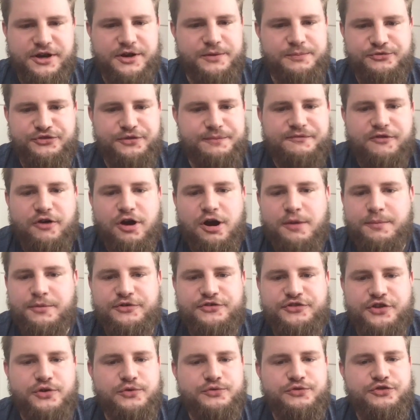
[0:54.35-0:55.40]
Some
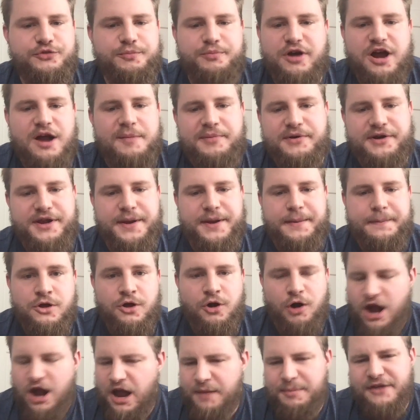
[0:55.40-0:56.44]
farmers owned some property.
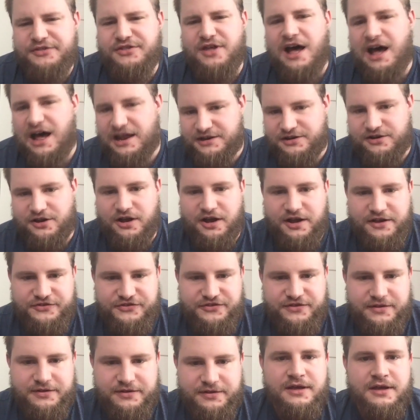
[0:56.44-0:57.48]
Or how about the
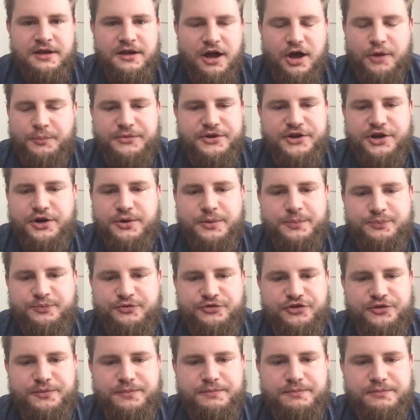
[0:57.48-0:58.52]
Holocaust?
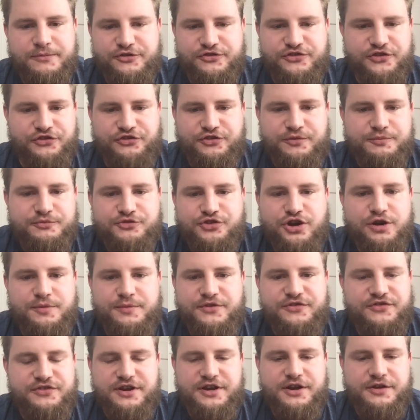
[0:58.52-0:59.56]
It's just some
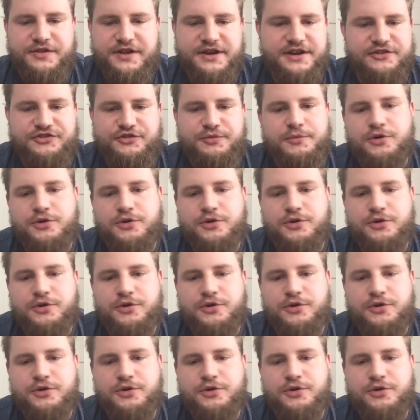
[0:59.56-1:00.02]
Germans, they did some